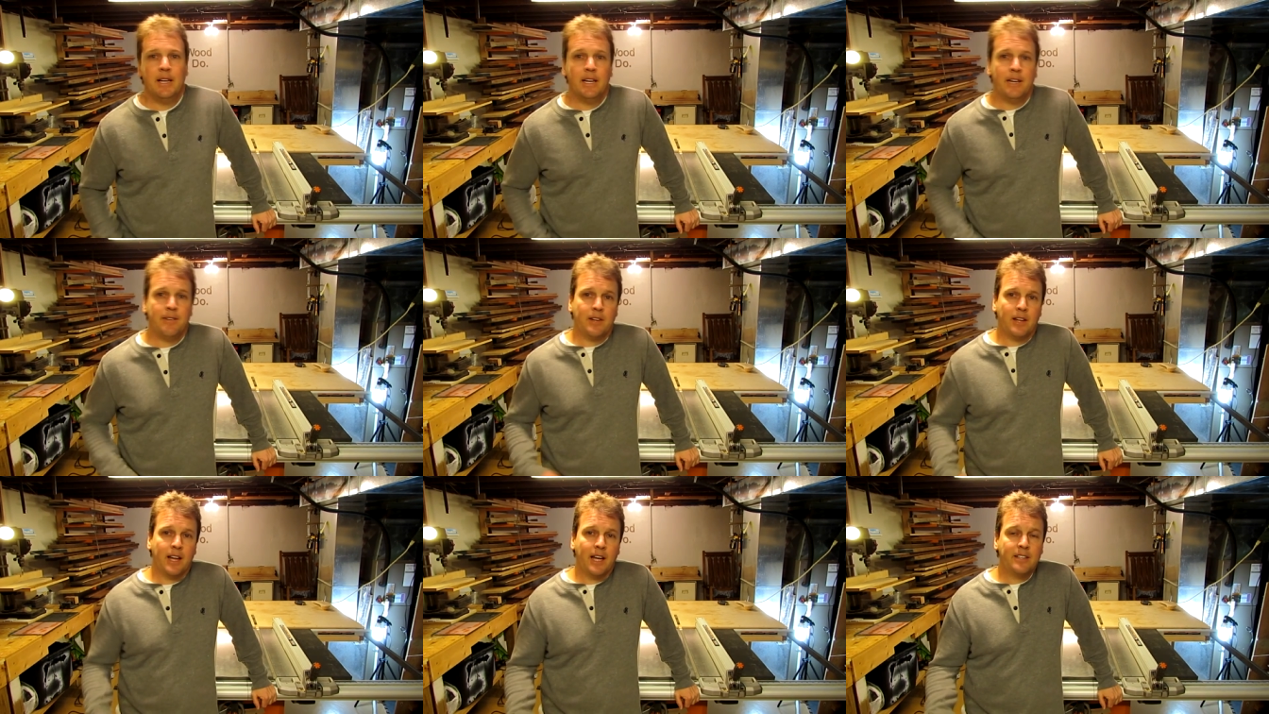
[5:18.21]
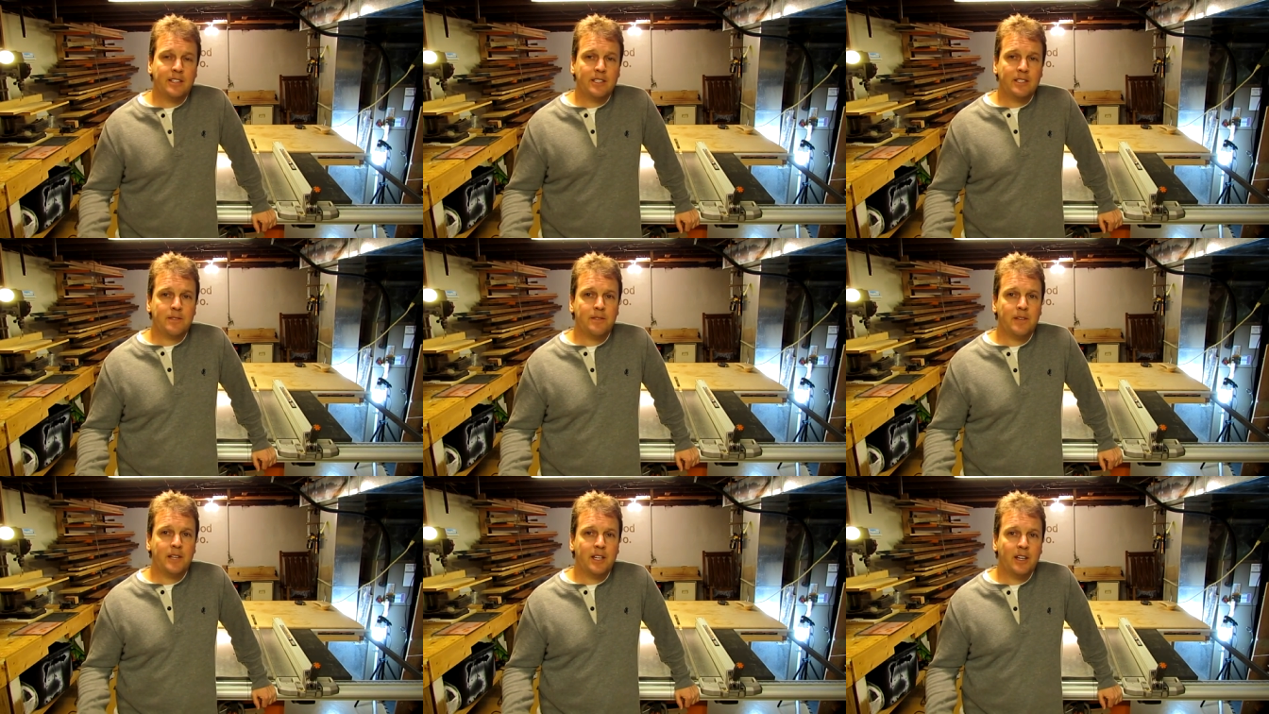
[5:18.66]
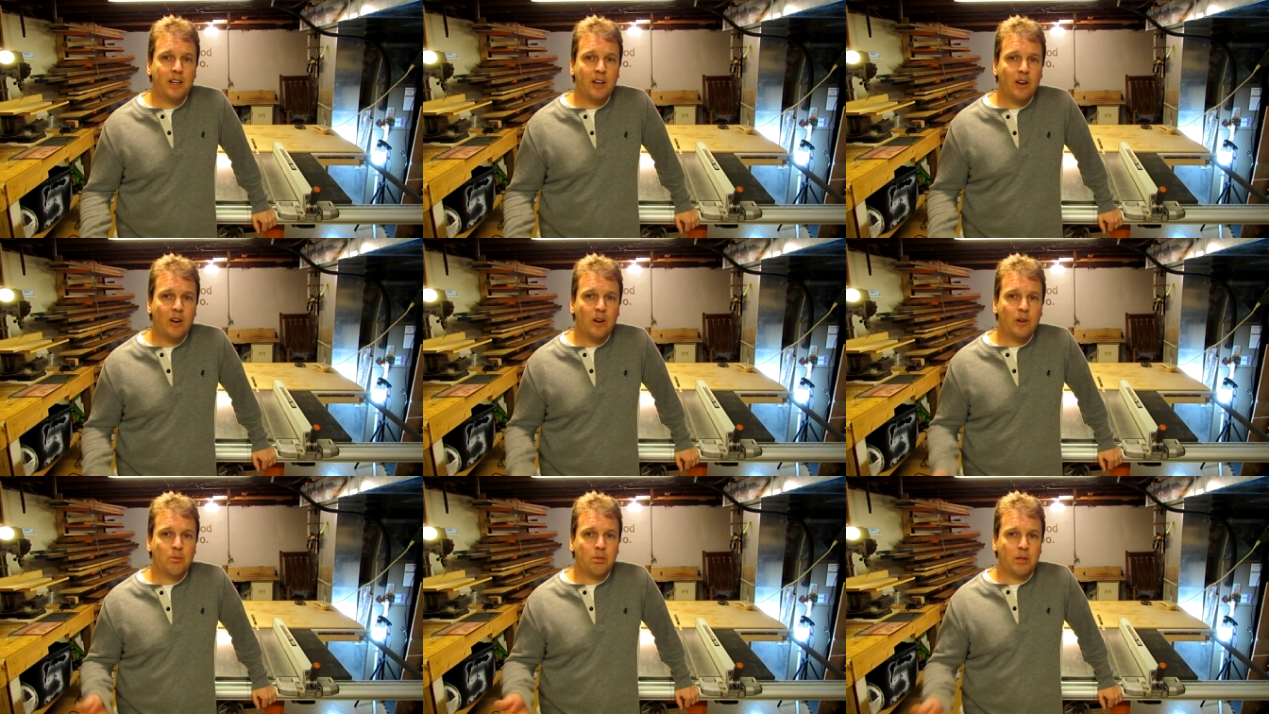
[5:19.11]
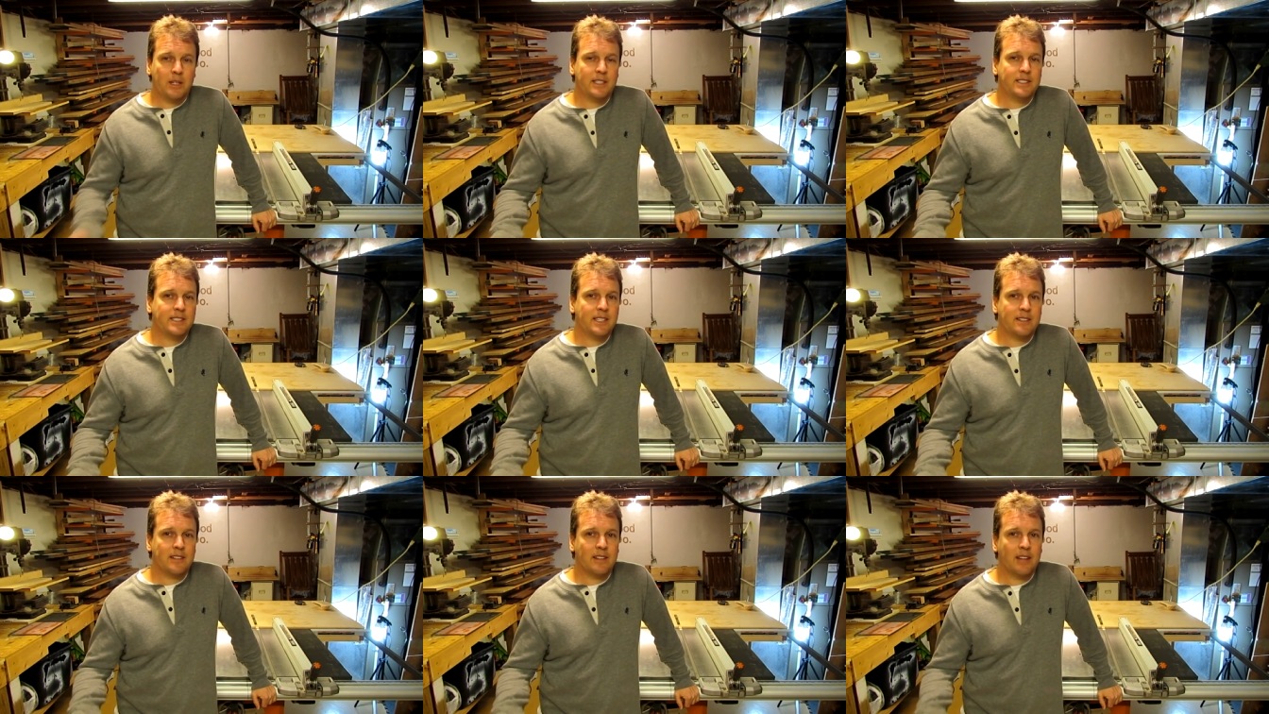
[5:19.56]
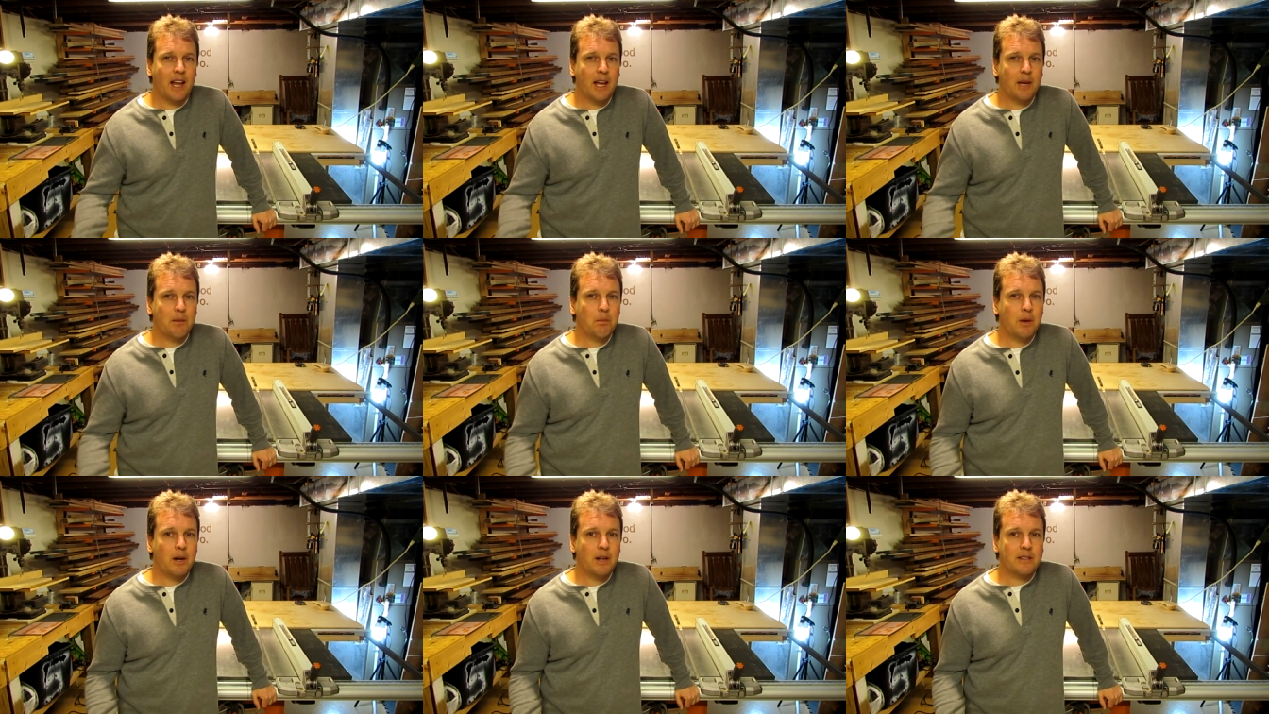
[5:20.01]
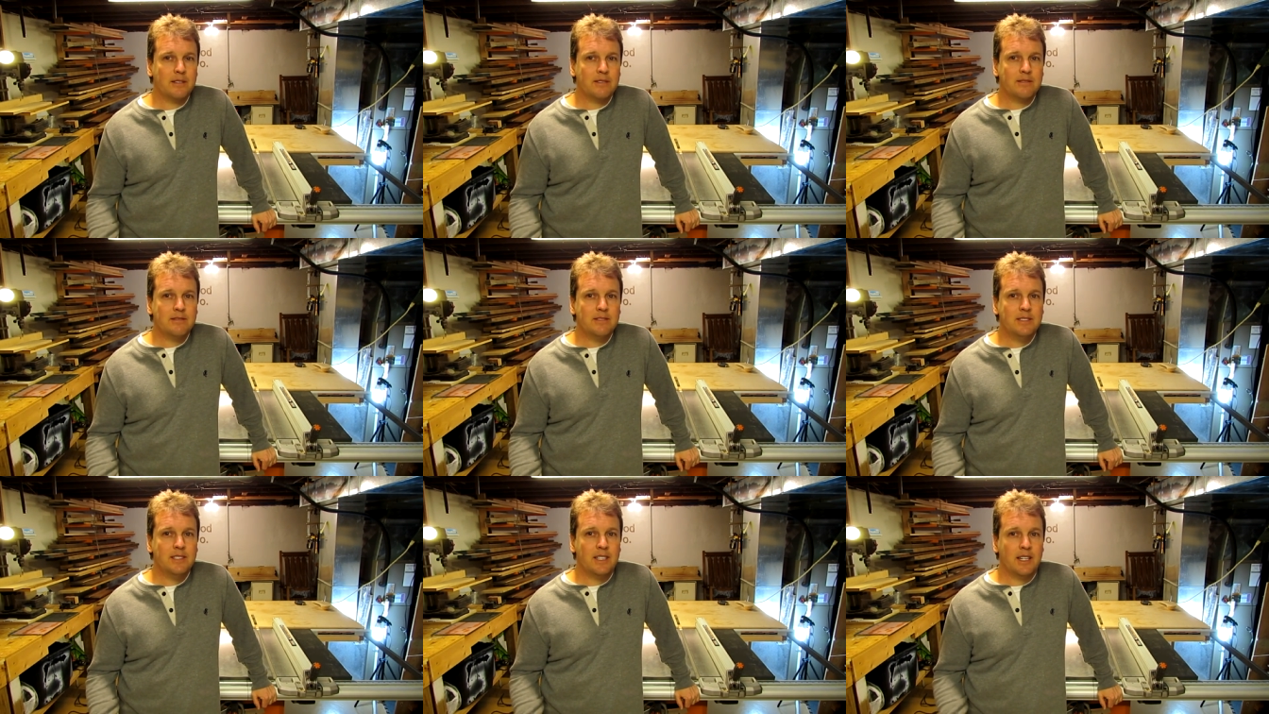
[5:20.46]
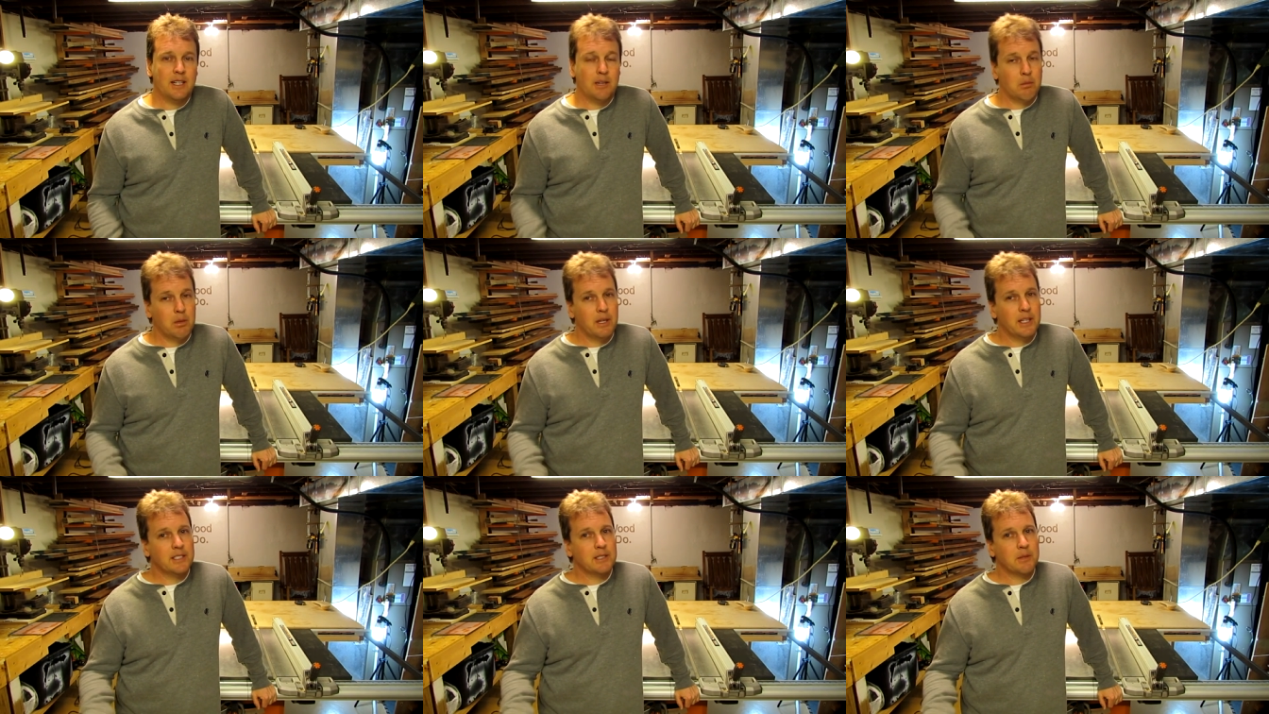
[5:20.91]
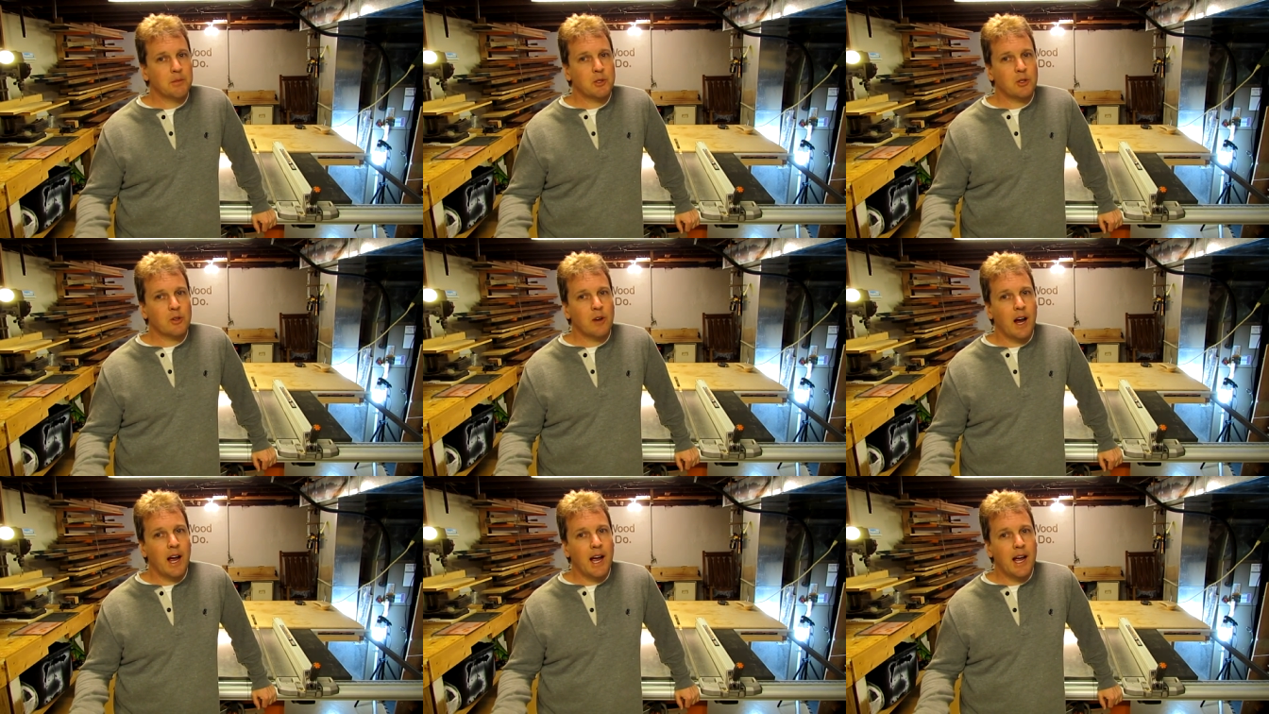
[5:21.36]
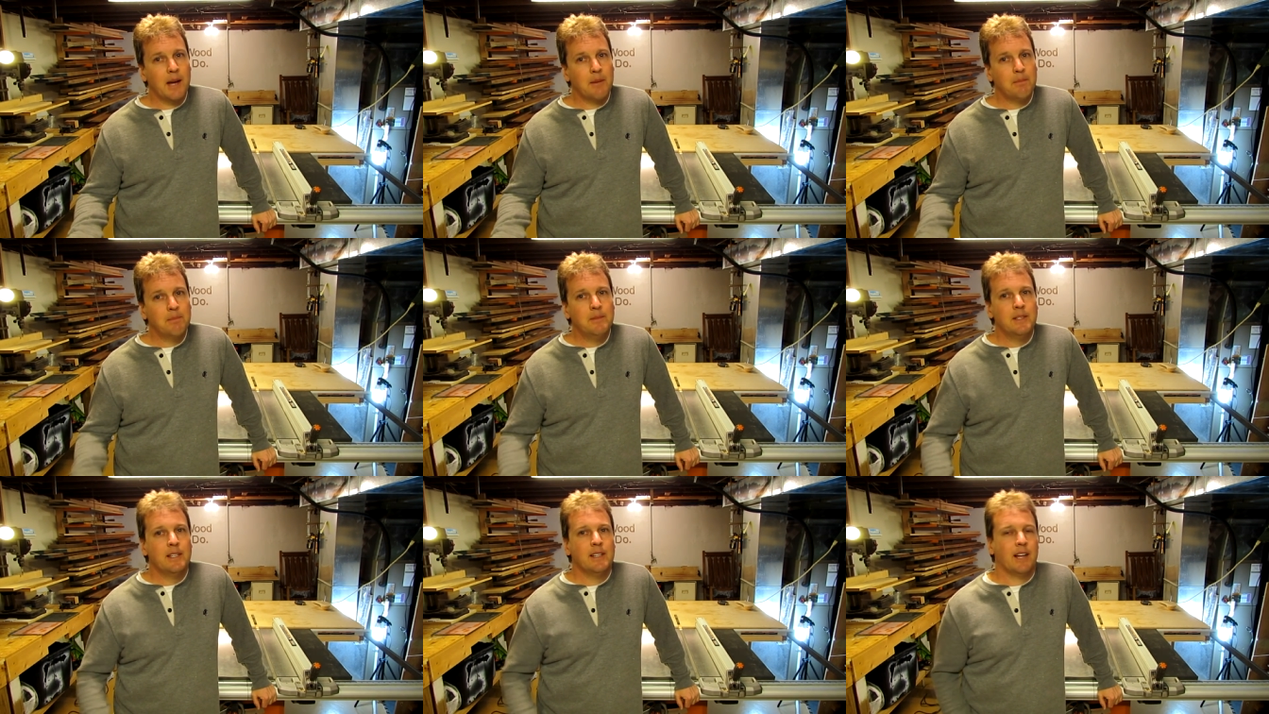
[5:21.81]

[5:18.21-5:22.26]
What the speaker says: If you like this video, please hit the like button. Please subscribe.